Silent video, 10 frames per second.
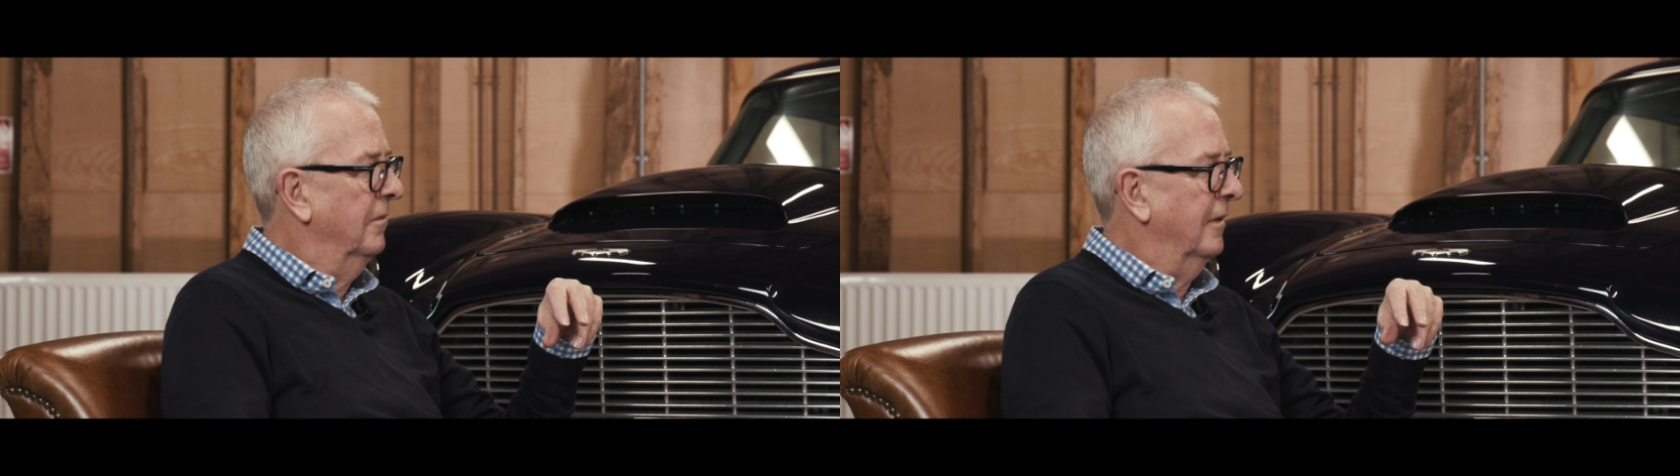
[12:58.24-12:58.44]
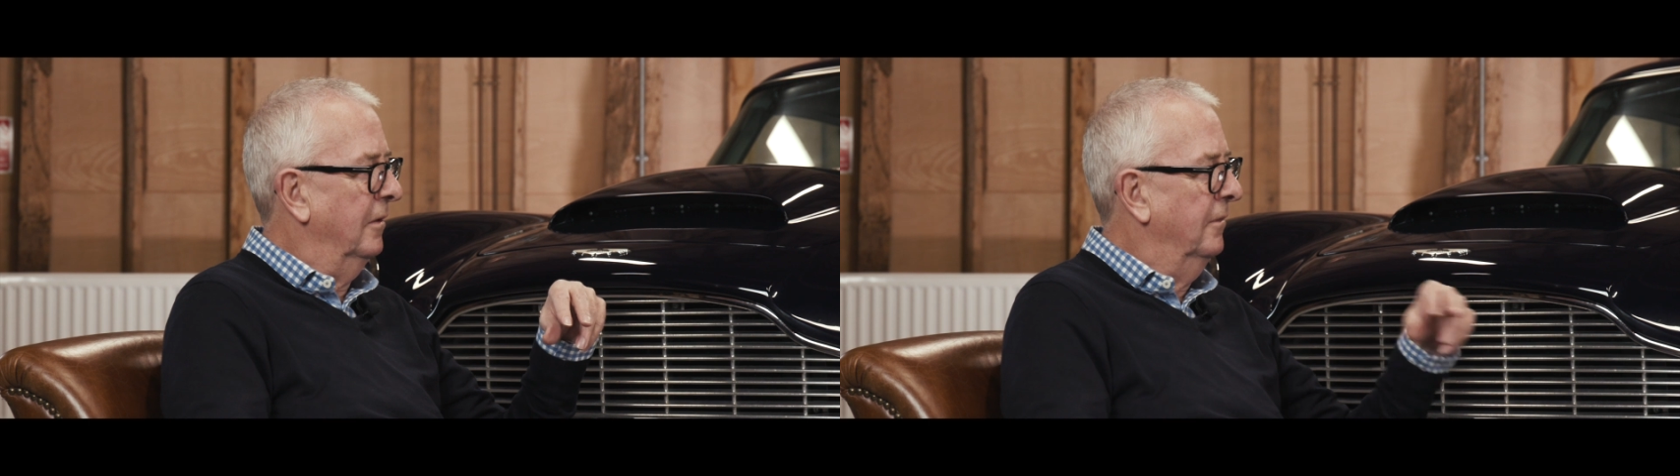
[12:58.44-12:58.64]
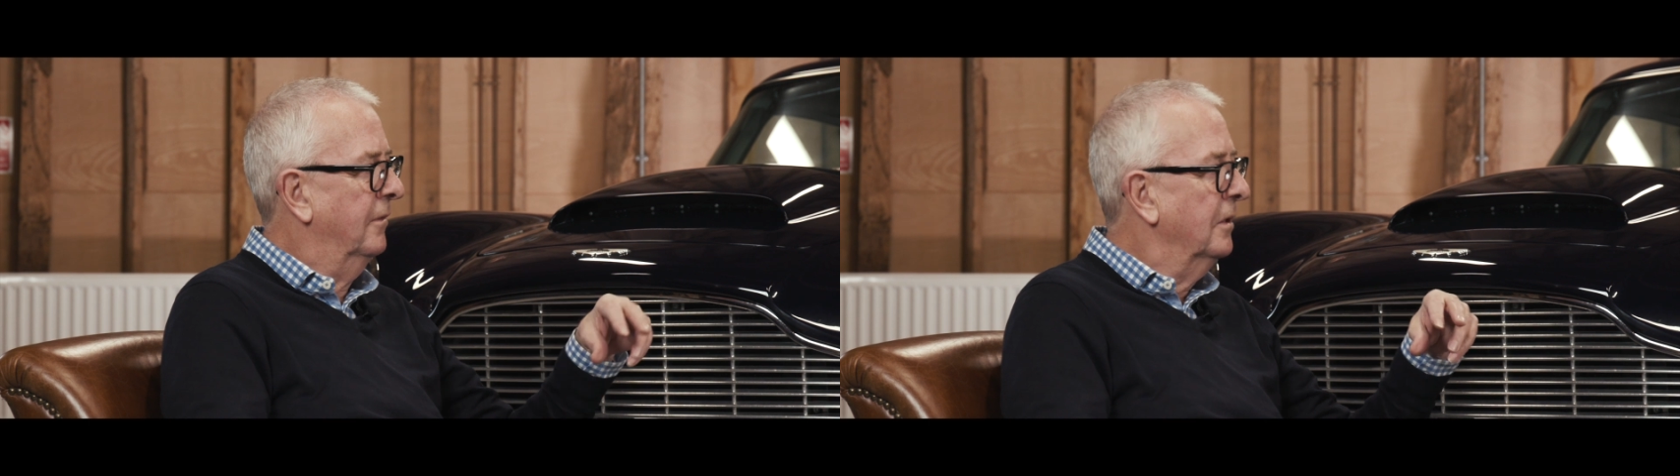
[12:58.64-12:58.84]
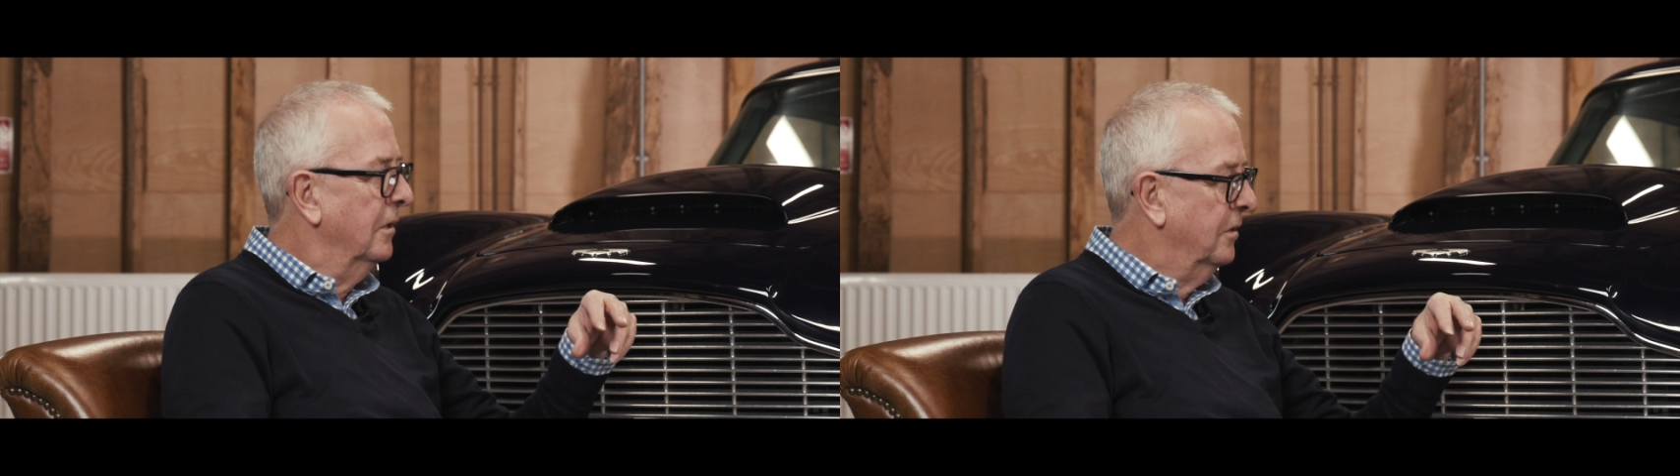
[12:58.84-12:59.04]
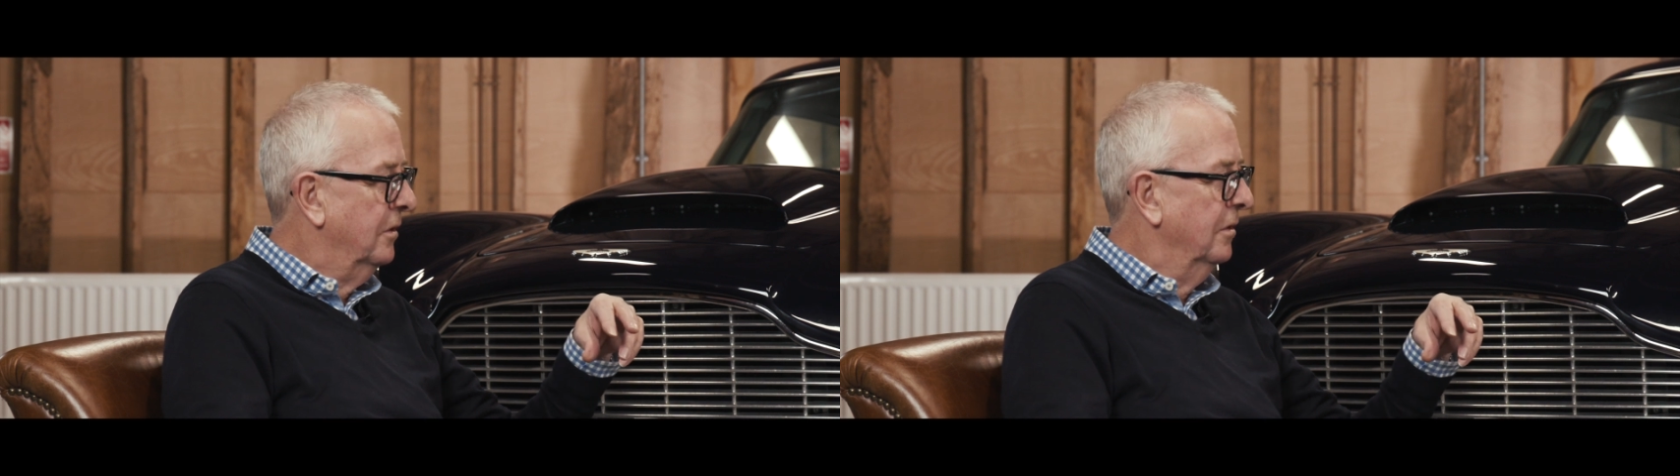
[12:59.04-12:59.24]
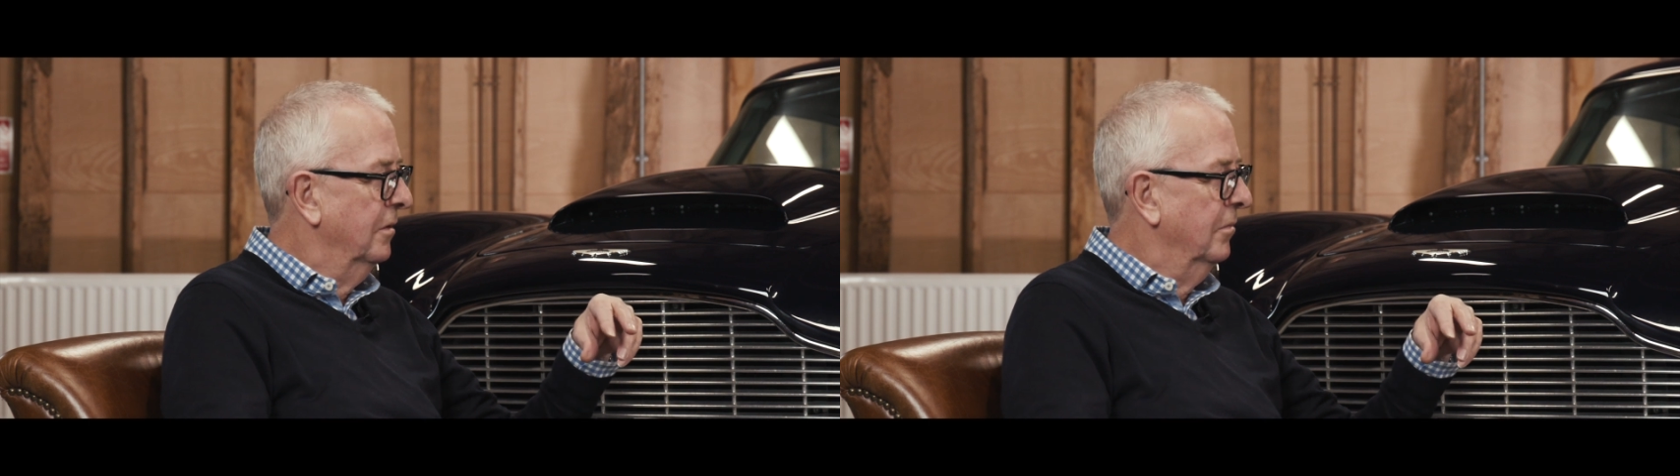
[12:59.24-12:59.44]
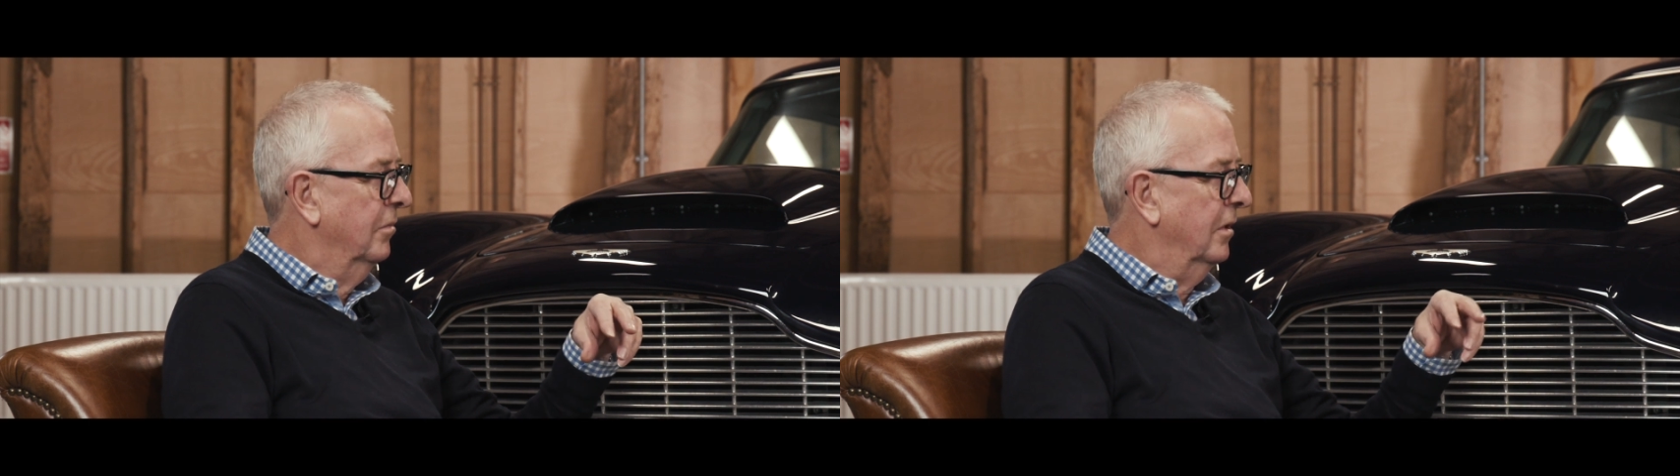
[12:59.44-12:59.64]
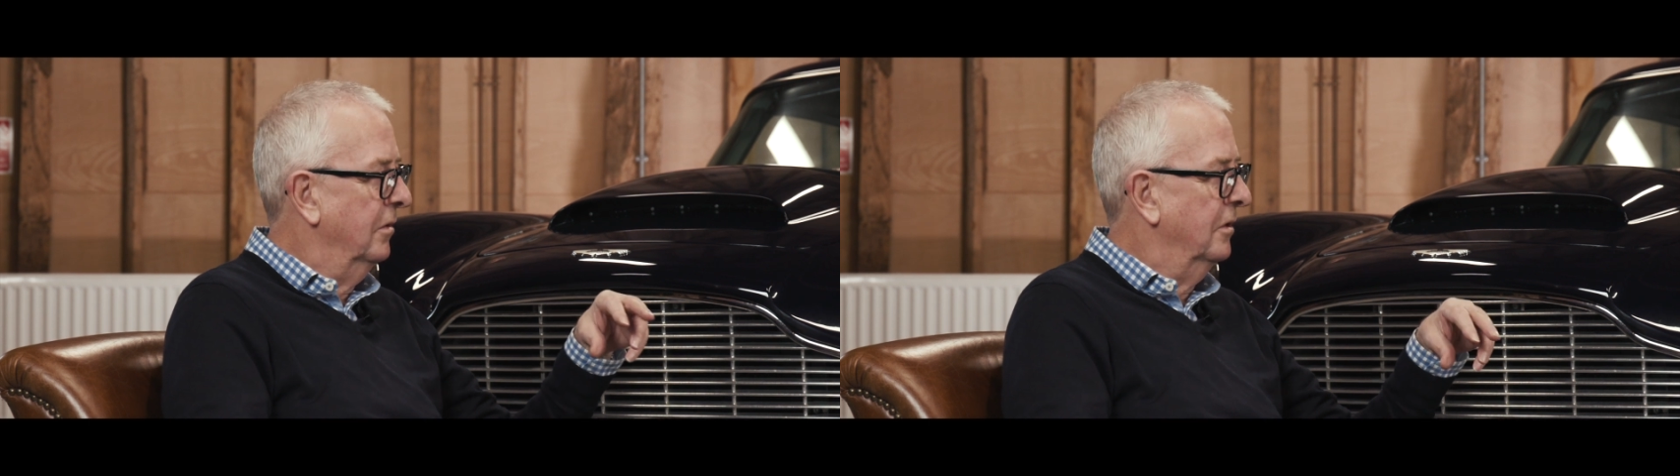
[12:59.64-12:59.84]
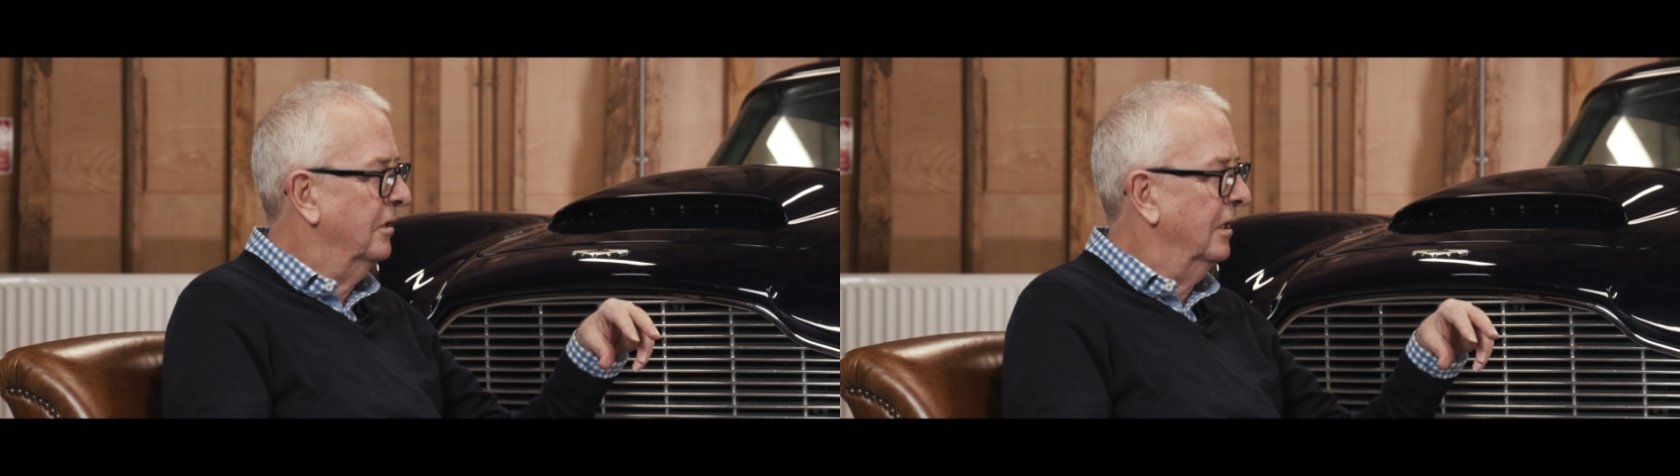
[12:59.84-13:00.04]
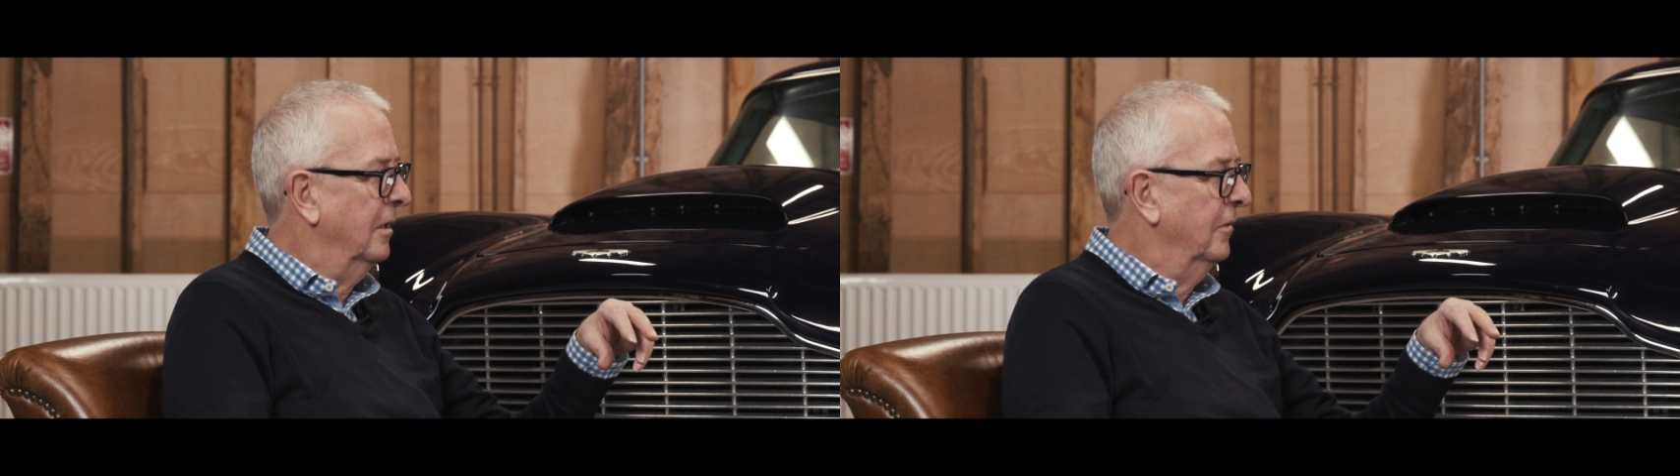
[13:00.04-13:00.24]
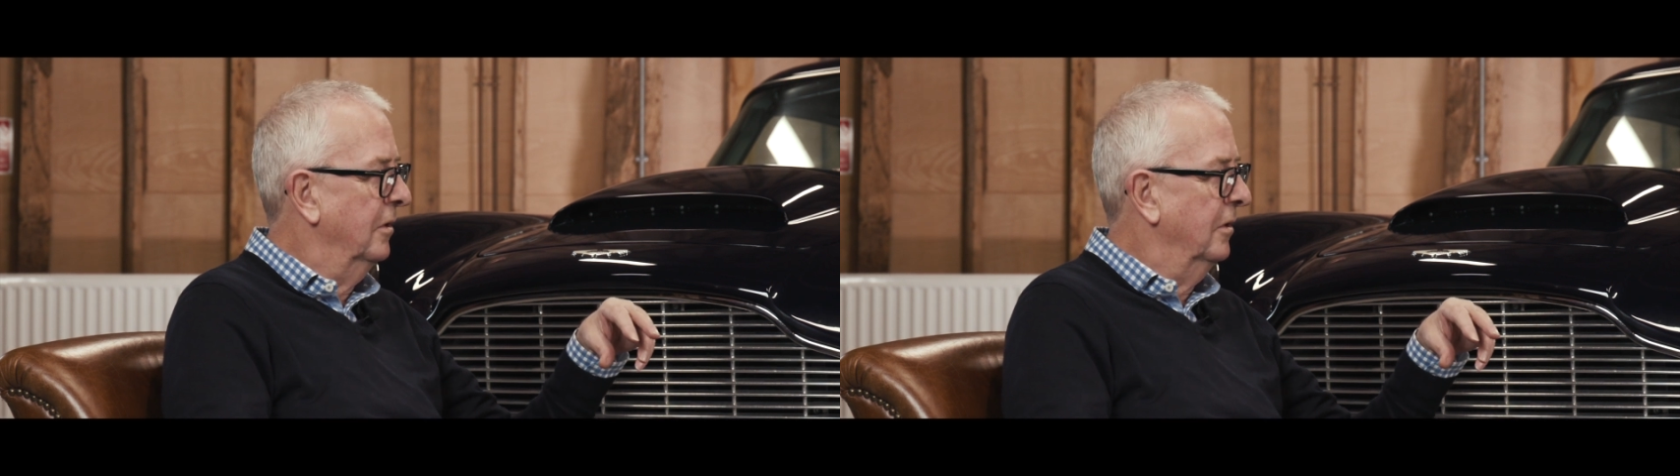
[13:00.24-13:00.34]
very first prototype